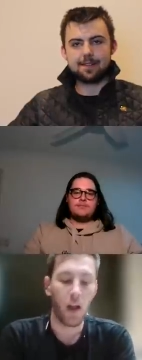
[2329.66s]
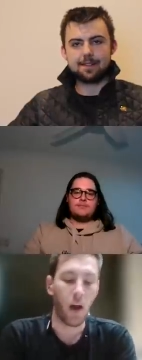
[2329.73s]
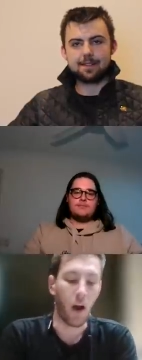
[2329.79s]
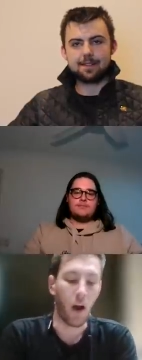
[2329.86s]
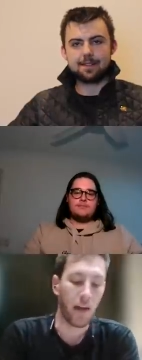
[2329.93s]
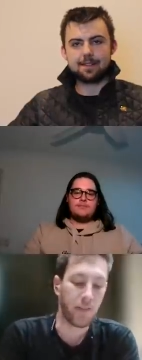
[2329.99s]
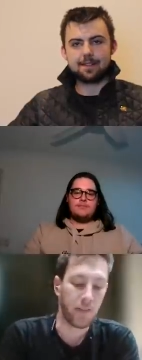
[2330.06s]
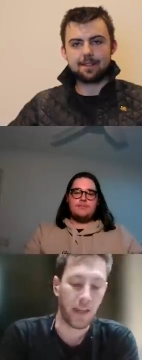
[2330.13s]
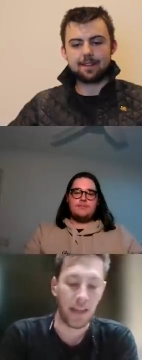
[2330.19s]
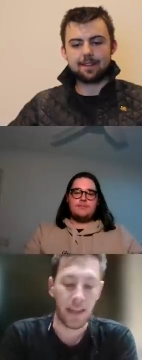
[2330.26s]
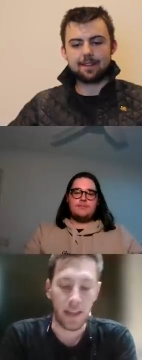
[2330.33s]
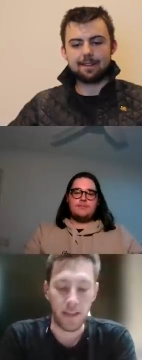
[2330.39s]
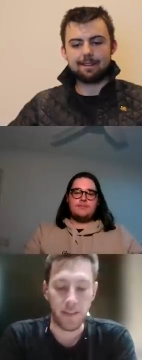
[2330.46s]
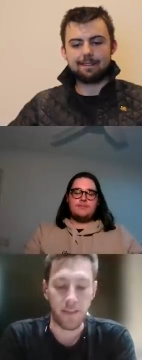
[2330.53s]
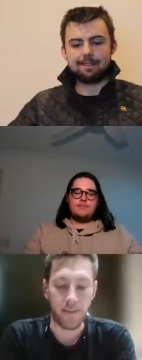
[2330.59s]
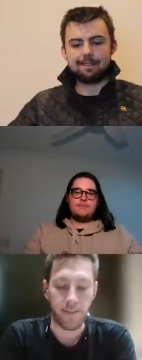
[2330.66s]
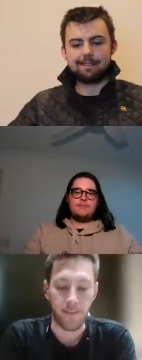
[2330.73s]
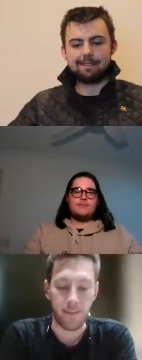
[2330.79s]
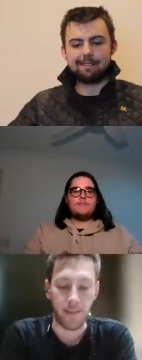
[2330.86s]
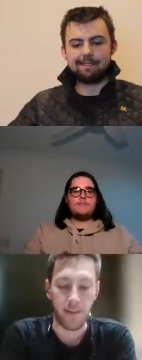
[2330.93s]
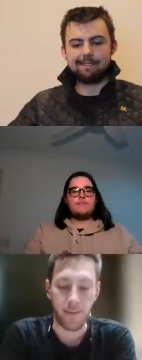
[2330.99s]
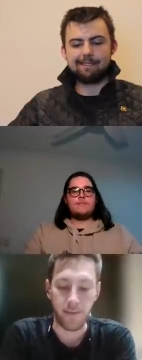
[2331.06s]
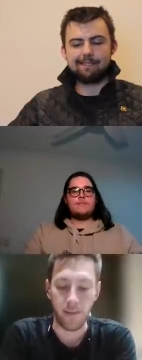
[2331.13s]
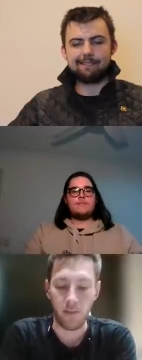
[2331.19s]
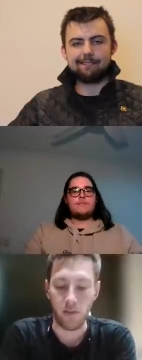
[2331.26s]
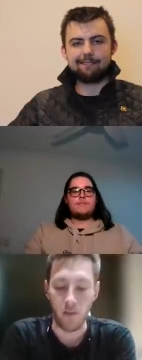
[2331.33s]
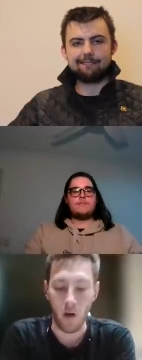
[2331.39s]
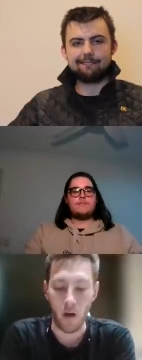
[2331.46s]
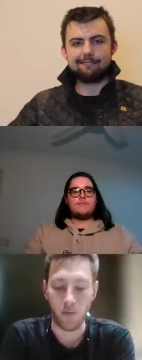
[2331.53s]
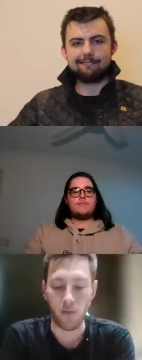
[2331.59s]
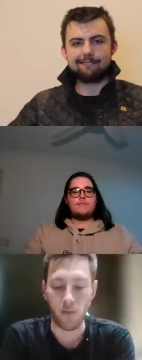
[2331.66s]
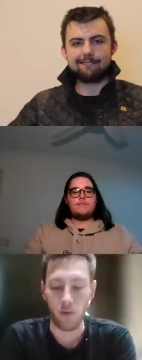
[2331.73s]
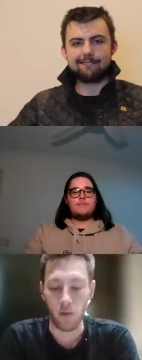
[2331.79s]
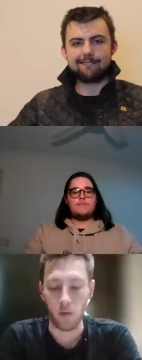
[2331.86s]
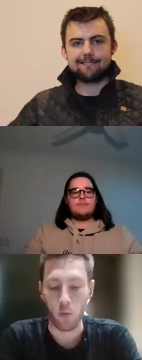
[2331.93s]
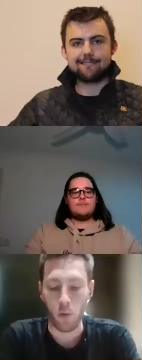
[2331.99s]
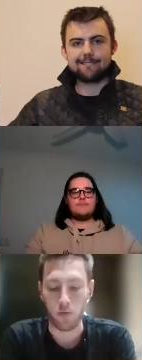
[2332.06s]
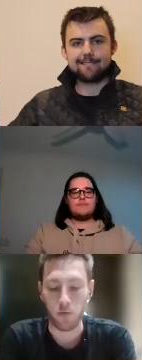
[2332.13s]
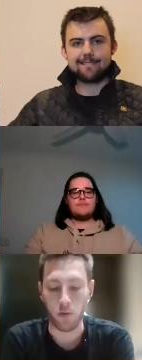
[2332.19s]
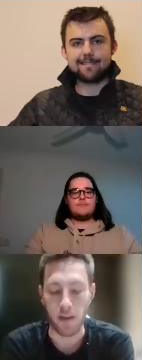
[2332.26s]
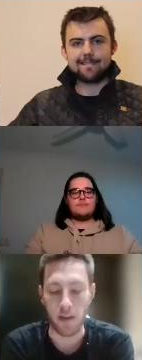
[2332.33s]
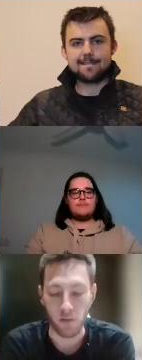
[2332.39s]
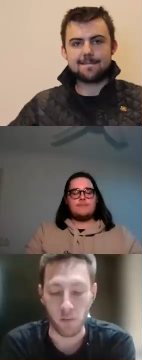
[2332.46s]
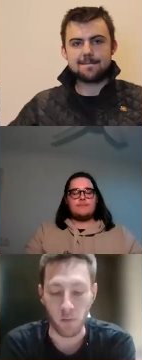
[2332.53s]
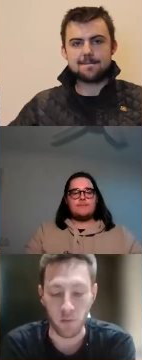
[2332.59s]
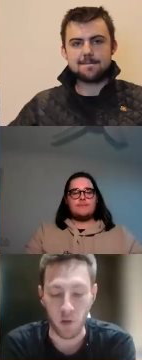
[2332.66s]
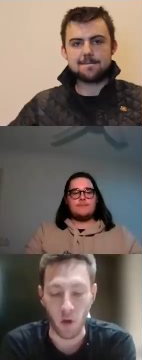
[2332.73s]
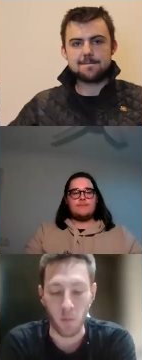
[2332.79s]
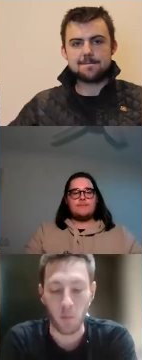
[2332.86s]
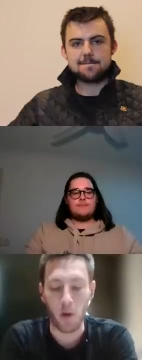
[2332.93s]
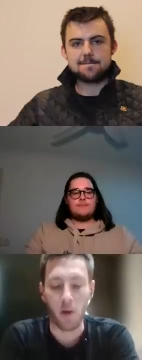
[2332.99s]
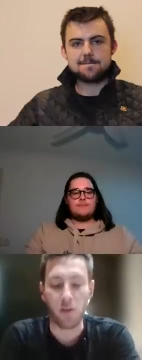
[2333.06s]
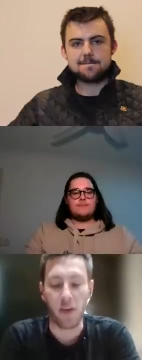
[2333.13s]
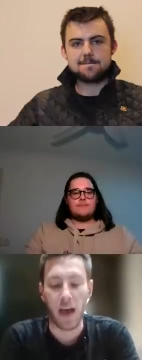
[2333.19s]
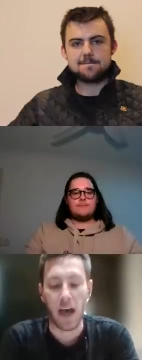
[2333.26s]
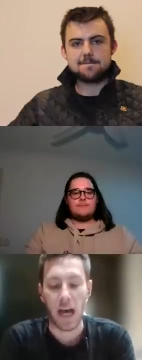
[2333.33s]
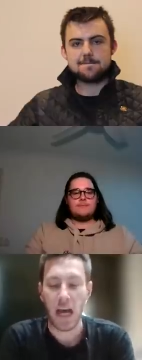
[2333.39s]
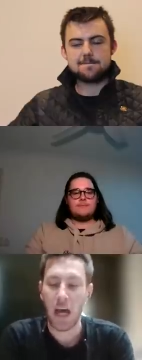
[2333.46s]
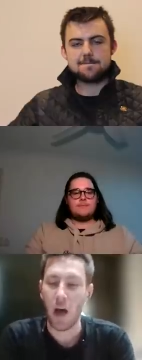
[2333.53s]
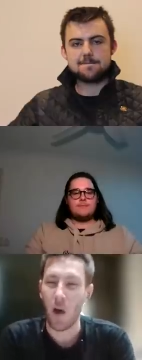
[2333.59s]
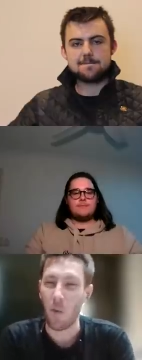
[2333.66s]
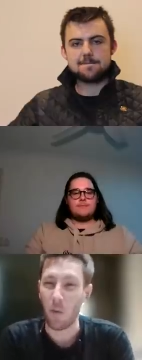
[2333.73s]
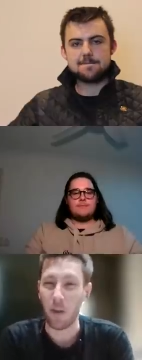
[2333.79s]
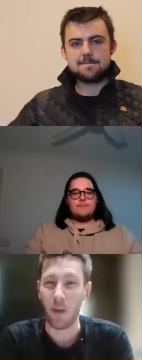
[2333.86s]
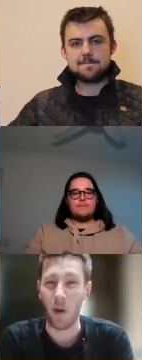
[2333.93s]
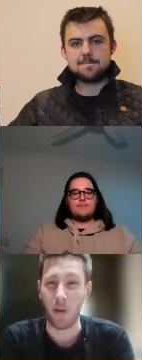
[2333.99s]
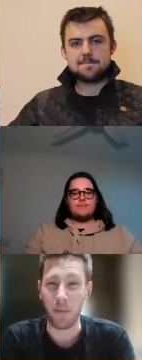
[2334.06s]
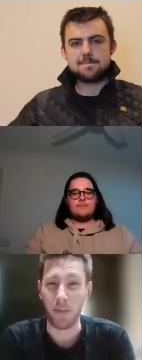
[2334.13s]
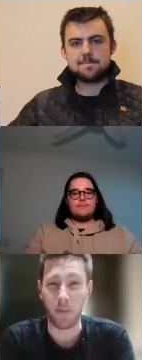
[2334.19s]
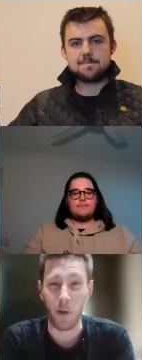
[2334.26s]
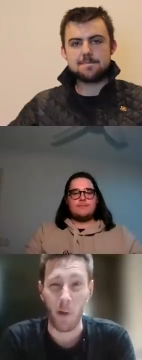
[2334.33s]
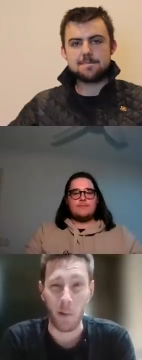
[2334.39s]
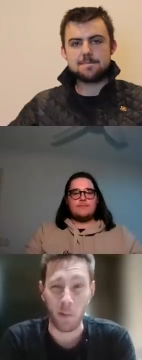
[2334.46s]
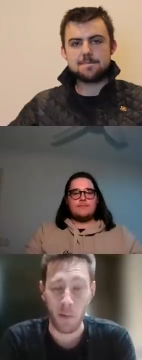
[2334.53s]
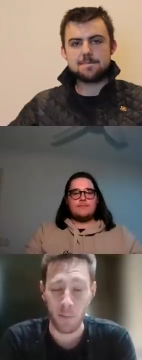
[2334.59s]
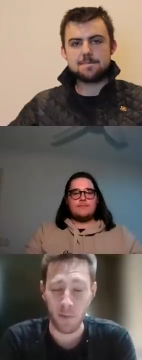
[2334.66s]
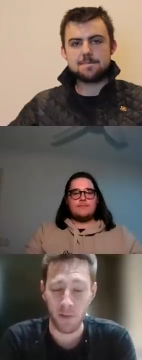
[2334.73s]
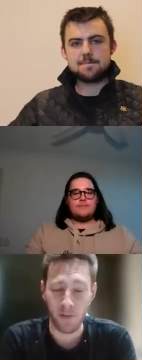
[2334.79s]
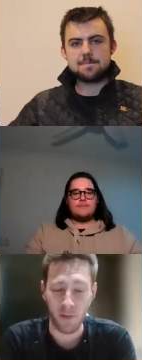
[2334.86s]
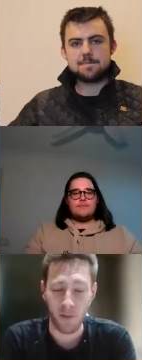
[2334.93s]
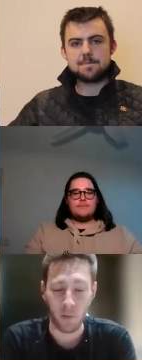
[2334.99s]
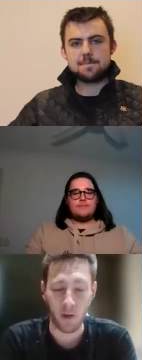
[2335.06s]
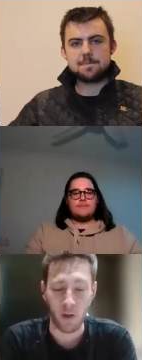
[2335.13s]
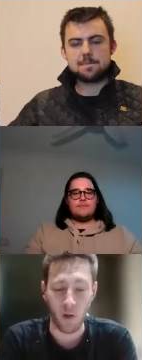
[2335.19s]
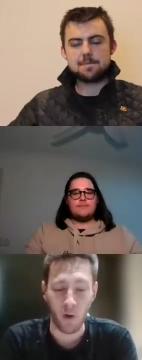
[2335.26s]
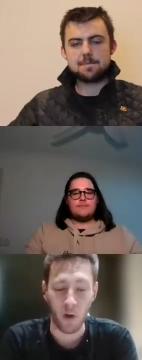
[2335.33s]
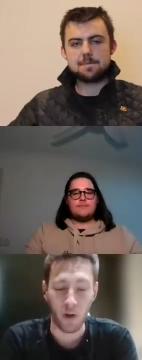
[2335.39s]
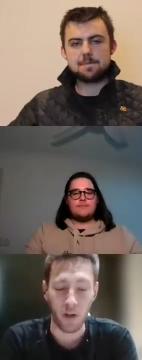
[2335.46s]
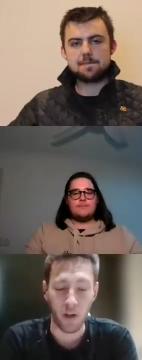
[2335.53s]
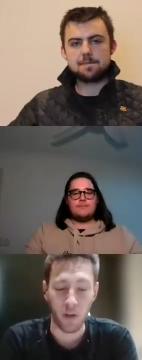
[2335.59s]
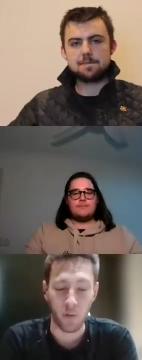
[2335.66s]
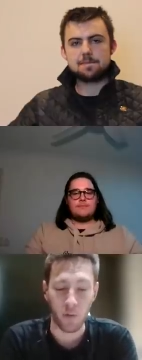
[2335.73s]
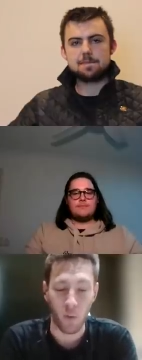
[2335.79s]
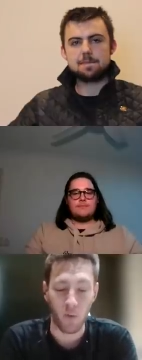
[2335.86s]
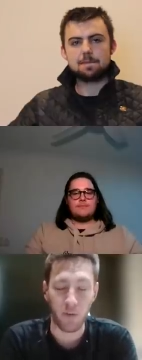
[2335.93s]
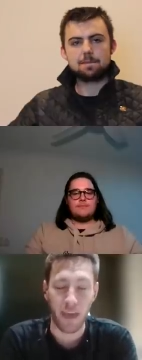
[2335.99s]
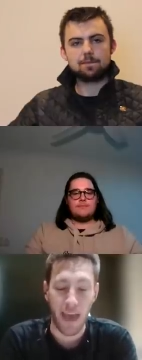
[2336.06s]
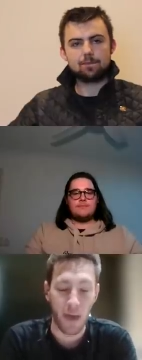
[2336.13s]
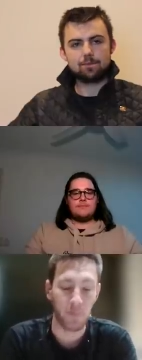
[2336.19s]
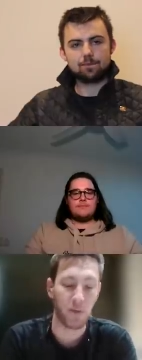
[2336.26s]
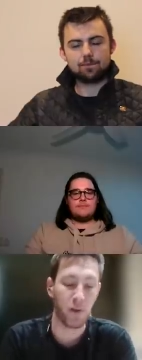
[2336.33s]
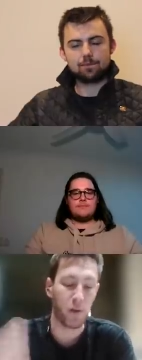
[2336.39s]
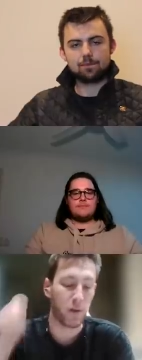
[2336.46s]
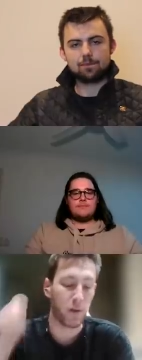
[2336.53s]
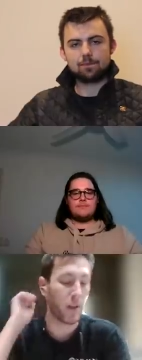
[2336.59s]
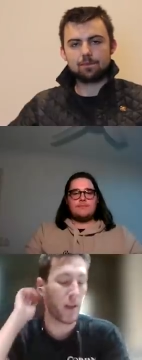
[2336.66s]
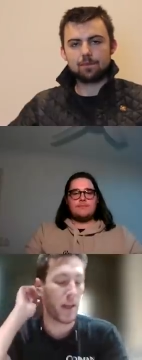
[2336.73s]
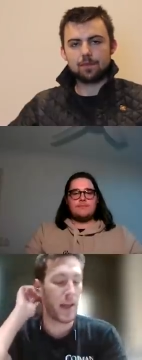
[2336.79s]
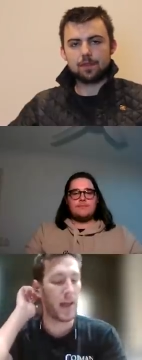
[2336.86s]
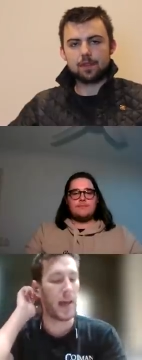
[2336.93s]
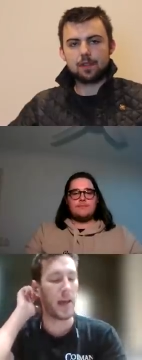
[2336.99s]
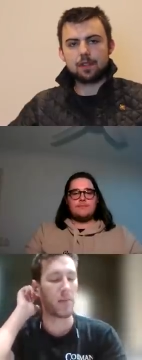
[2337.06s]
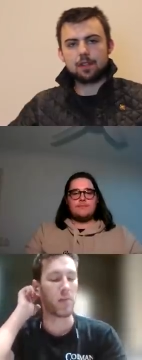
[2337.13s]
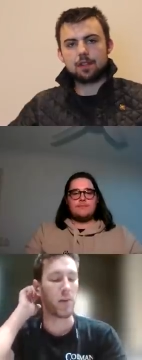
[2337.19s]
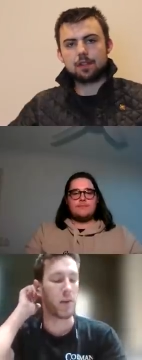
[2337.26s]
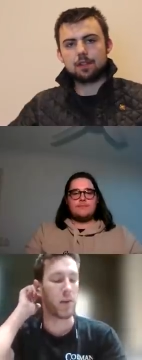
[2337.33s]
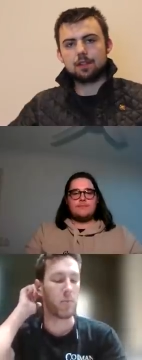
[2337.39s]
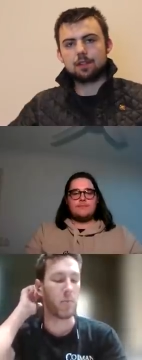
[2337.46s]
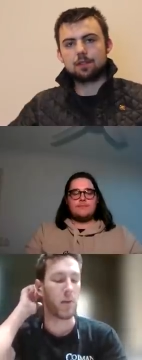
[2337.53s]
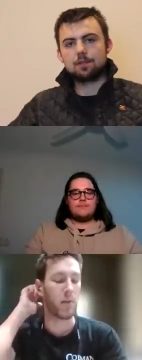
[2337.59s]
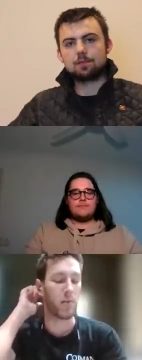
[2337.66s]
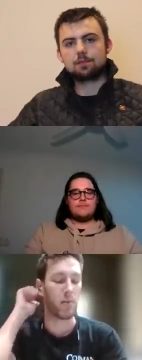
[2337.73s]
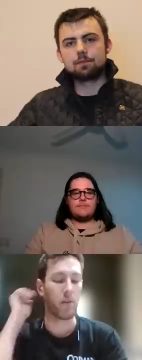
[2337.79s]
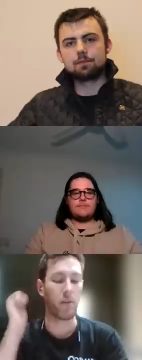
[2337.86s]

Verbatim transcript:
Speaker 1: I think in this list, as nice as the dwarf rangers with longbows are, I would have gone throwing weapons. I would have gone a dwarf captain, uh, sorry, with the